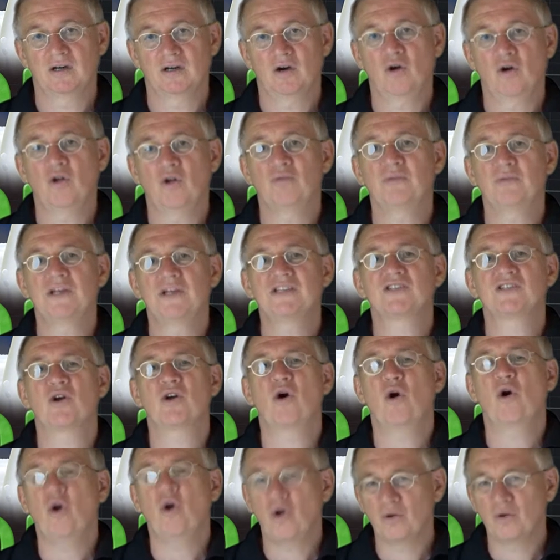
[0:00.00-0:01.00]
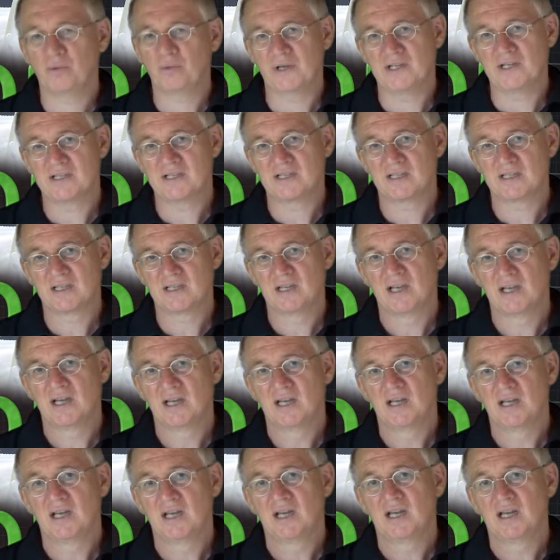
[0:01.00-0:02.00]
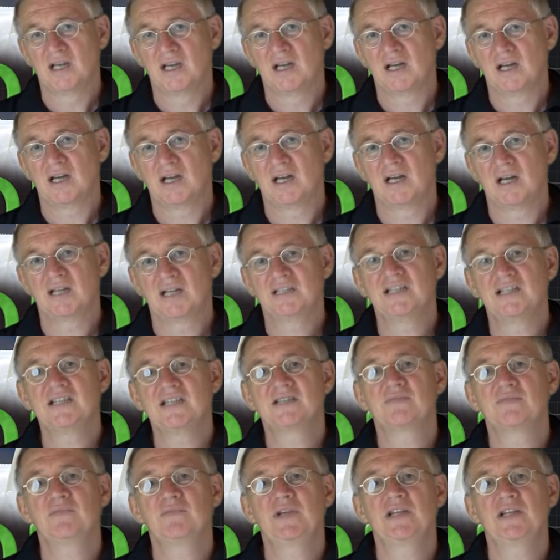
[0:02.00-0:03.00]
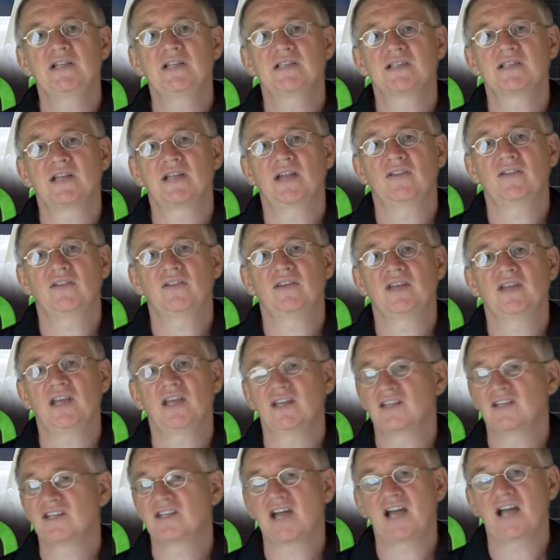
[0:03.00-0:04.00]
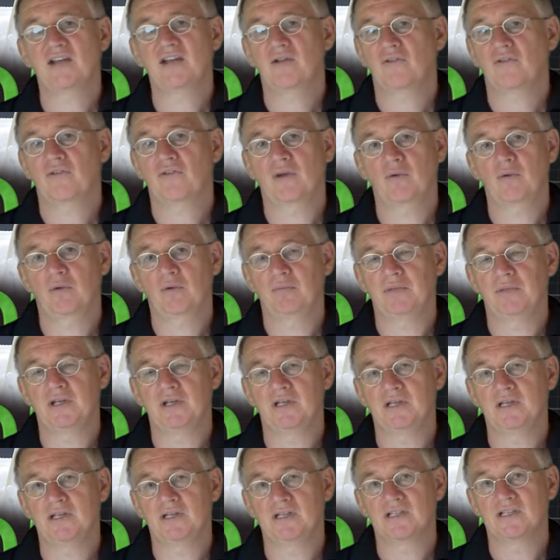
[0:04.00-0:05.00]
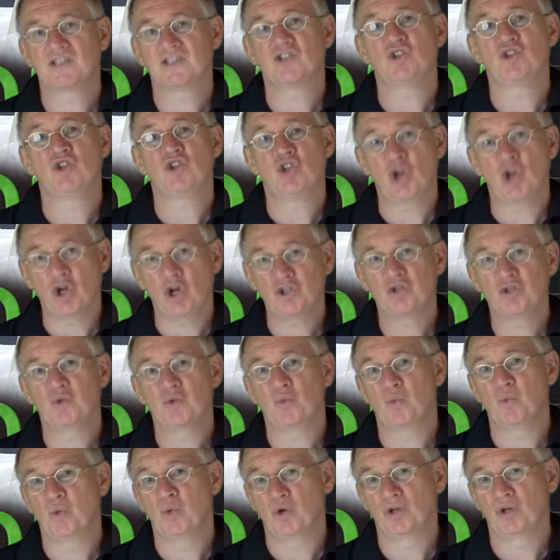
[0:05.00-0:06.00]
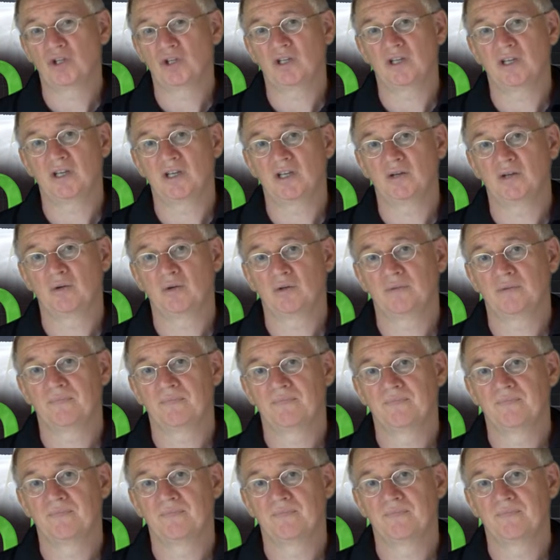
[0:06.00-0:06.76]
Almost always, this means that the entire therapy is not working at all.